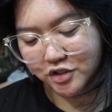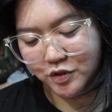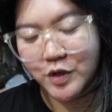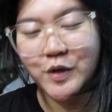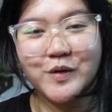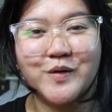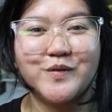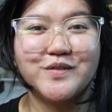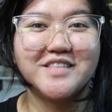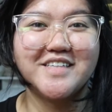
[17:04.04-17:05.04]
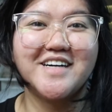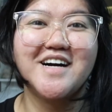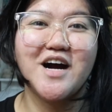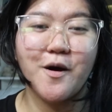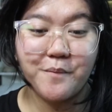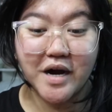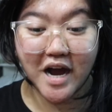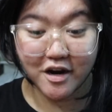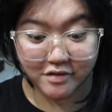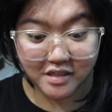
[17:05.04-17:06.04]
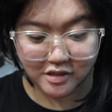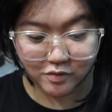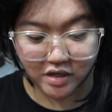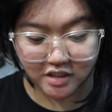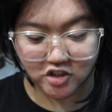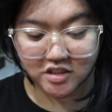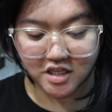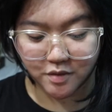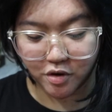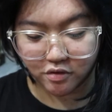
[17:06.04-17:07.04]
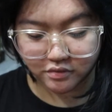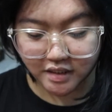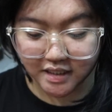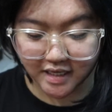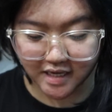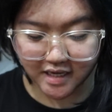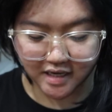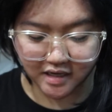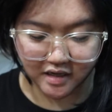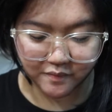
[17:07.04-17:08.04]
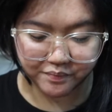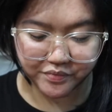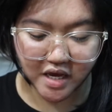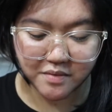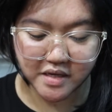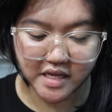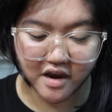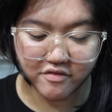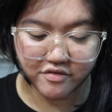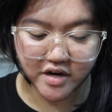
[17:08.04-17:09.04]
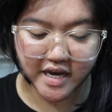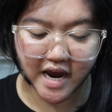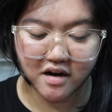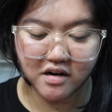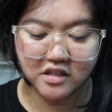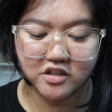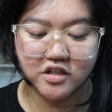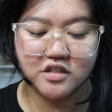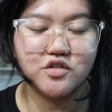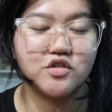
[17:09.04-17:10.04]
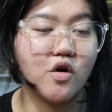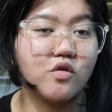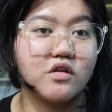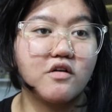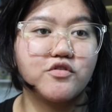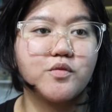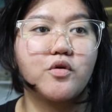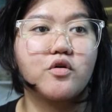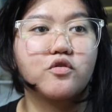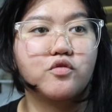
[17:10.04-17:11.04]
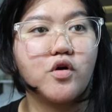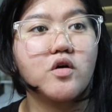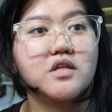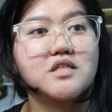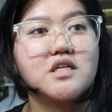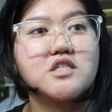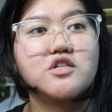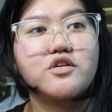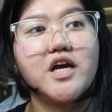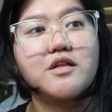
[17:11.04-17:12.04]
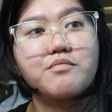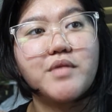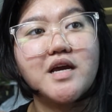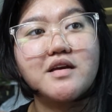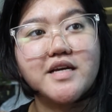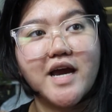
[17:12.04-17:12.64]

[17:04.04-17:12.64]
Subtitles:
soon, but I really want to just keep on reading. I mean, every character is so lovable. Quoth is such a great main